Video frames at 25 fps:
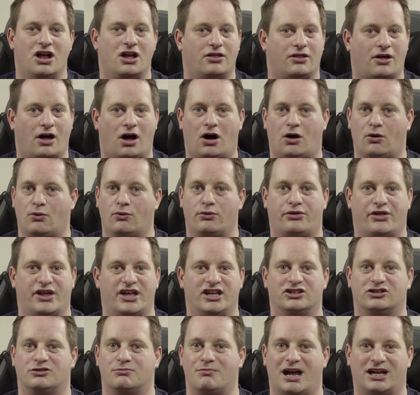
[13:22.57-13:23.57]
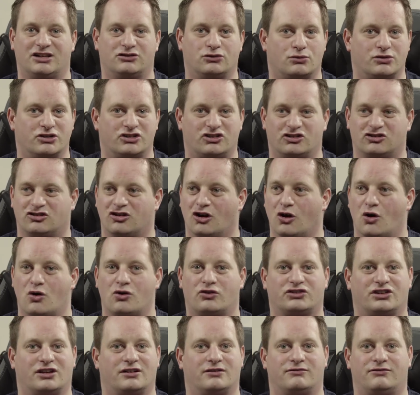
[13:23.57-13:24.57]
The whole thing's metal, it just
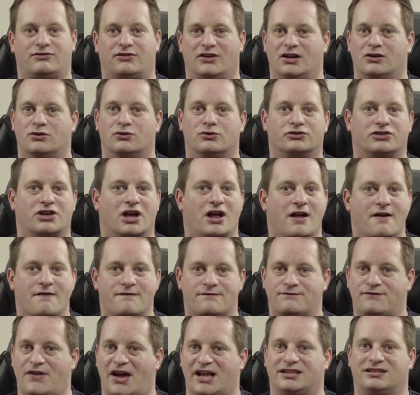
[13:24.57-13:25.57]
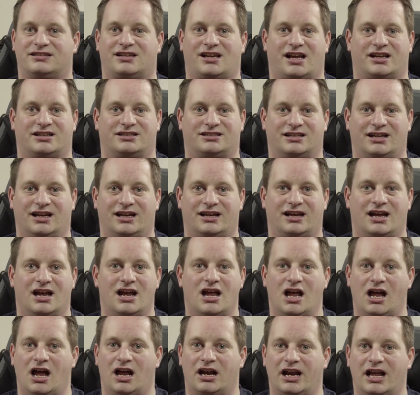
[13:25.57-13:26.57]
looks and feels fantastic,
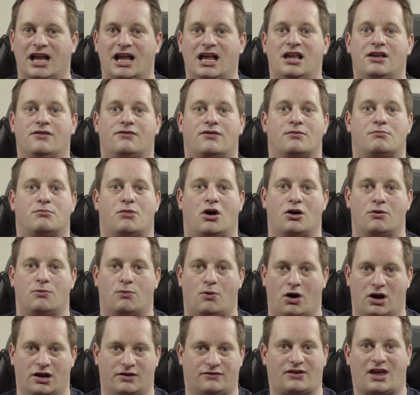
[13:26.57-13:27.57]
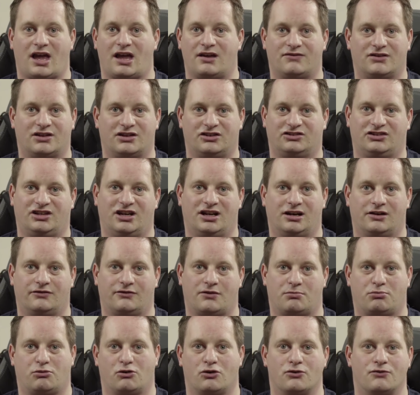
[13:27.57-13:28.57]
and even my wife gave it the seal of
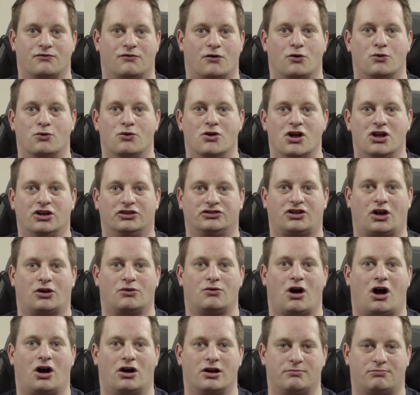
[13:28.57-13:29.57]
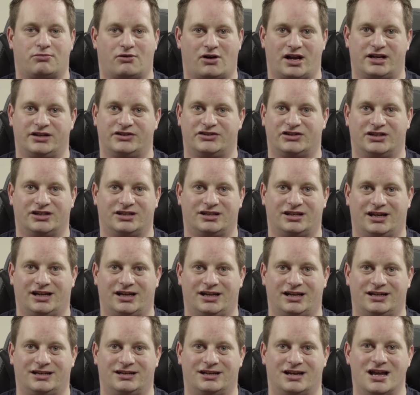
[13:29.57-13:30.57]
approval, so high praise
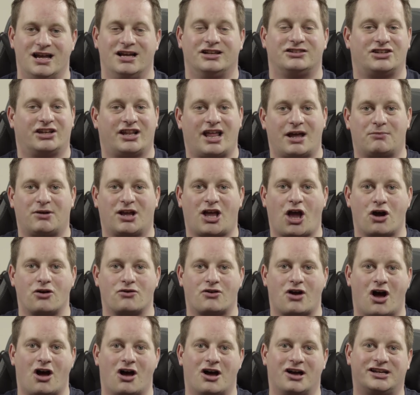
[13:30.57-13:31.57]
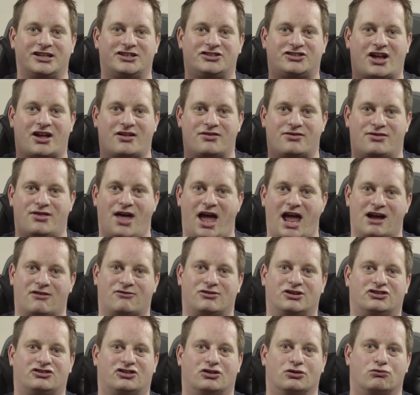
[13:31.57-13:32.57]
indeed. So there we go guys,
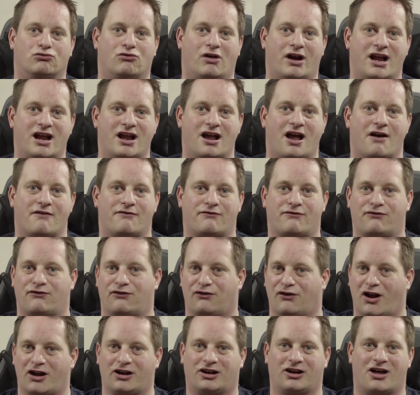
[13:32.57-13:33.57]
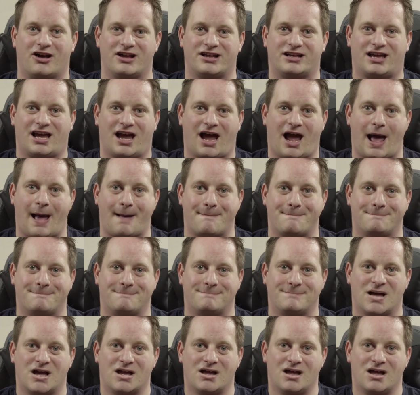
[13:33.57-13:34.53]
there is the Ring Floodlight Cam.